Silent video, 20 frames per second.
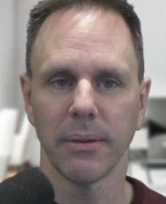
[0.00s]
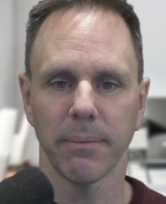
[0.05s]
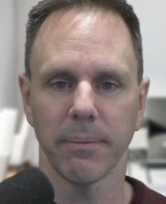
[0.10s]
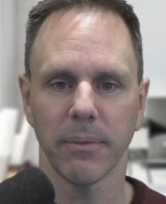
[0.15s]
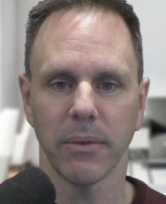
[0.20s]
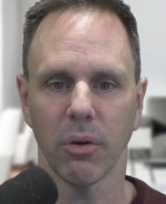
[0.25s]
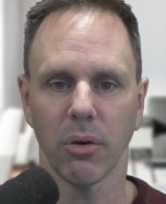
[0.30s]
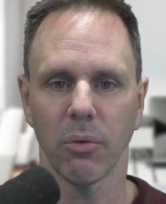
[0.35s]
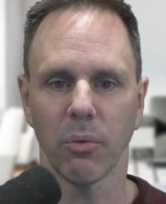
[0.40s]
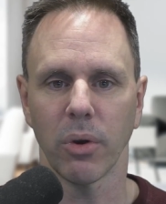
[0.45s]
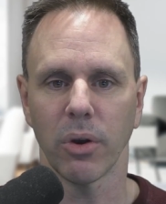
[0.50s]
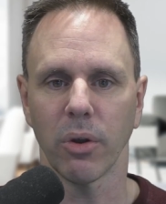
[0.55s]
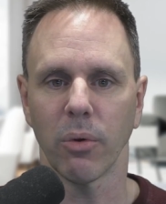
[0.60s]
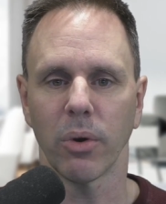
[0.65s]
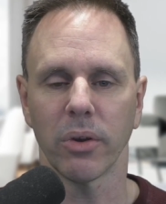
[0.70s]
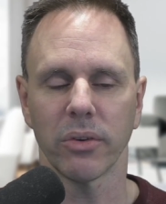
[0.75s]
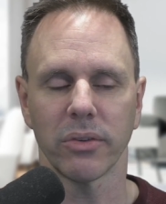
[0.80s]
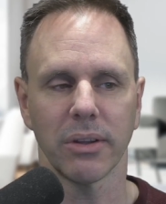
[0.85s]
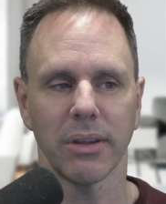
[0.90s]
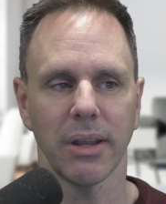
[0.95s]
what it
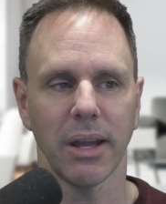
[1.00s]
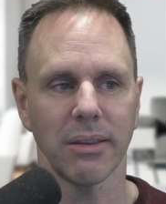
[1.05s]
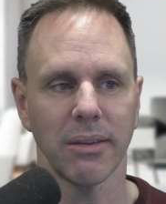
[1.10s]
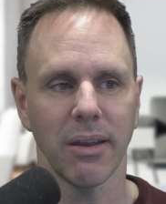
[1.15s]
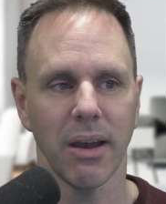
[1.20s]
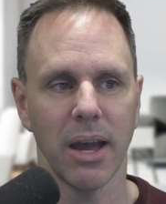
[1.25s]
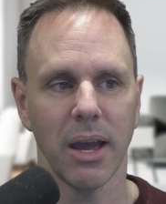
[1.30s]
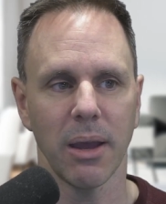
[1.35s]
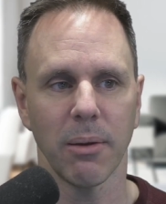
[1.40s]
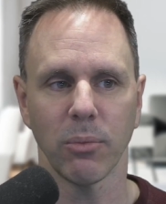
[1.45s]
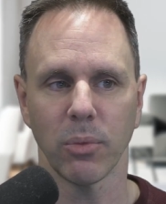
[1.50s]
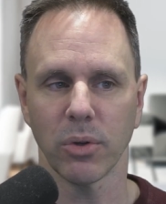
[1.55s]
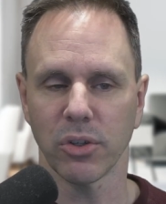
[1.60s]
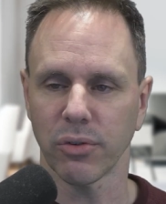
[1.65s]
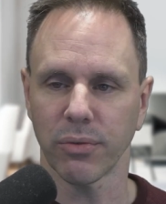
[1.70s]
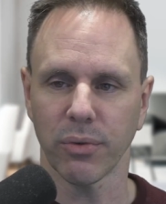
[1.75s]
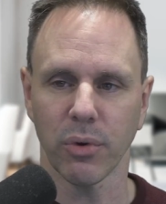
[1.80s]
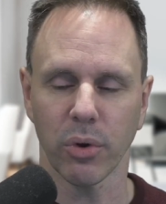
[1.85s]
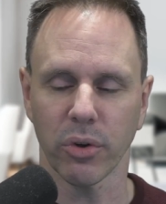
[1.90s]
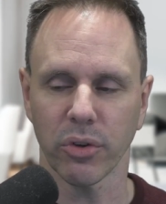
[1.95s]
was at that time, which
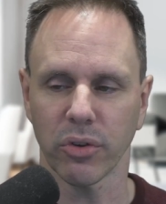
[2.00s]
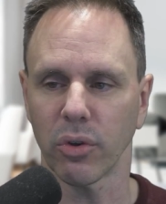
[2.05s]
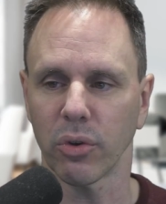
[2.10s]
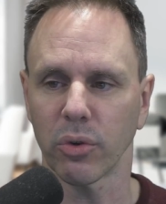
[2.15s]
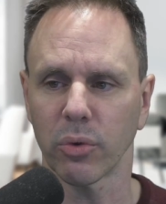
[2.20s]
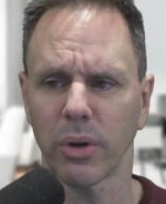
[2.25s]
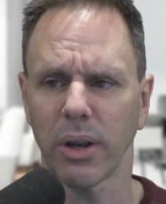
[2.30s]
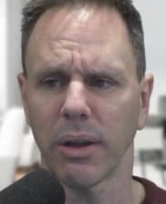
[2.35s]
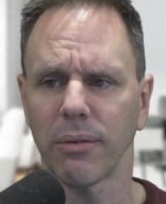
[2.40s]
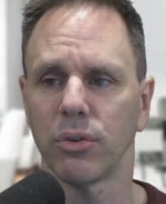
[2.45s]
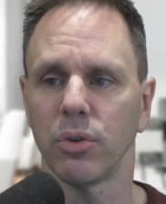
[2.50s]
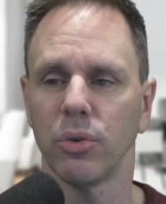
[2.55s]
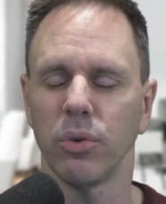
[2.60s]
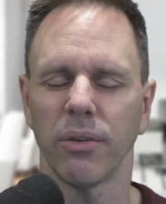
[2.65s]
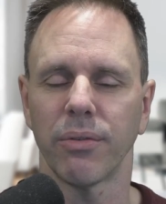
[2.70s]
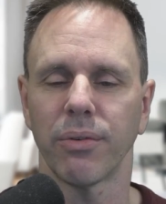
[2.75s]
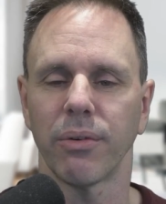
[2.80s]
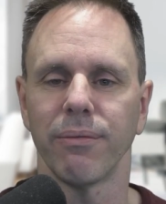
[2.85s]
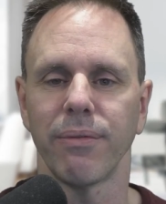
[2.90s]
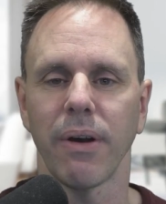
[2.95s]
of course those would have two
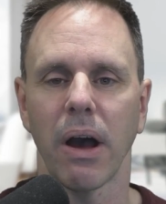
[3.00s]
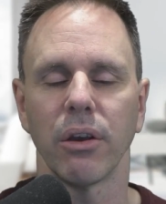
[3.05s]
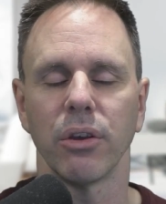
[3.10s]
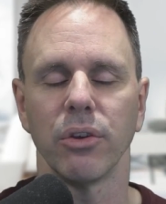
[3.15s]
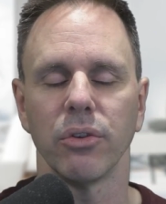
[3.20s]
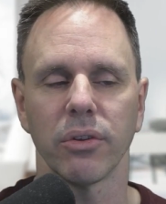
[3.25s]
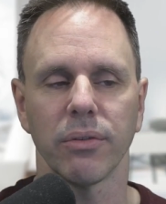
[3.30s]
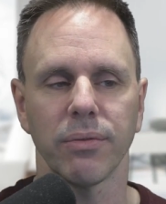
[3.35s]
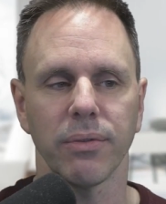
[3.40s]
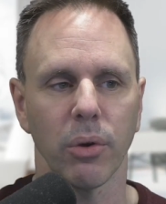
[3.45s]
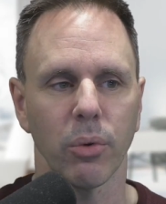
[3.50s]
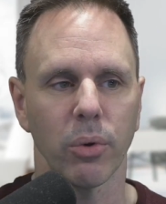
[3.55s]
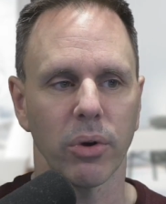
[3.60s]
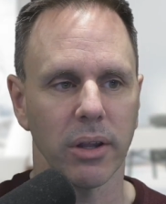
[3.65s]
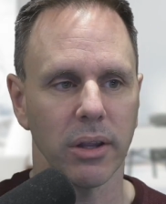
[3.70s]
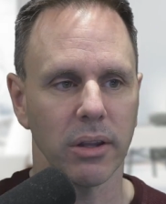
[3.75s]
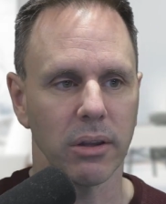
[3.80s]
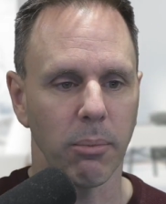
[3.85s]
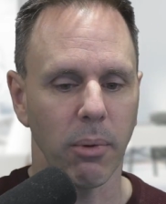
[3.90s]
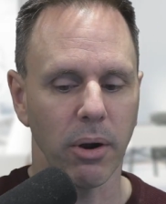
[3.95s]
different values if they were to
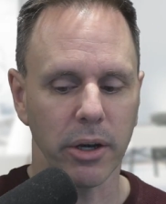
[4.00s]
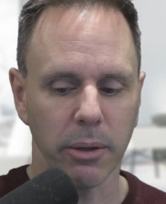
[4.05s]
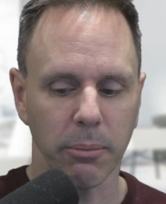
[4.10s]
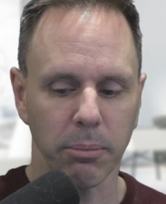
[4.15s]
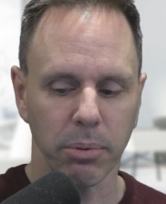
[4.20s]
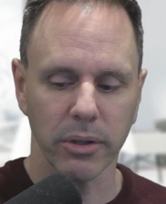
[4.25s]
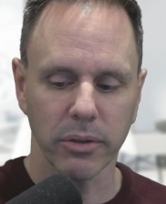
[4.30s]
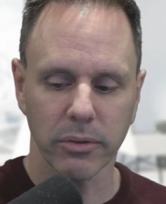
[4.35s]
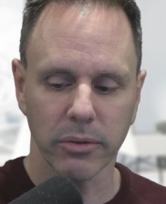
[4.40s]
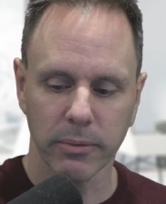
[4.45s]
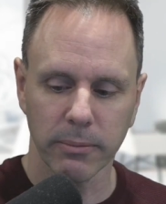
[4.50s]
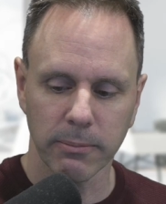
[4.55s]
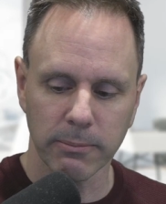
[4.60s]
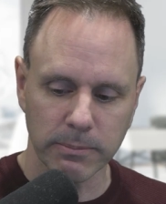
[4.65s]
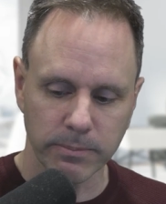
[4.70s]
hit the marketplace.